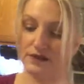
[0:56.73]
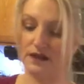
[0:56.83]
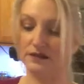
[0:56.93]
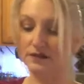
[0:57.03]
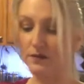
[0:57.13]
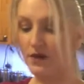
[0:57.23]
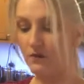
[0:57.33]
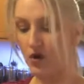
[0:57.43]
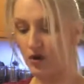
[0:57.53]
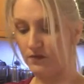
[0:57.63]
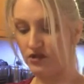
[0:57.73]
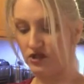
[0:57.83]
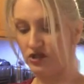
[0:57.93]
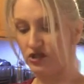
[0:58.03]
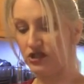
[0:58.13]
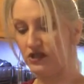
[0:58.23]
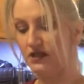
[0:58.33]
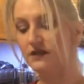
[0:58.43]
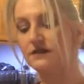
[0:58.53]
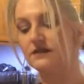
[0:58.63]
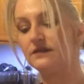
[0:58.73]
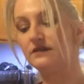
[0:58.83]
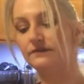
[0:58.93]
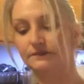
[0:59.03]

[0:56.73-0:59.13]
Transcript: a little bit of Parmesan cheese,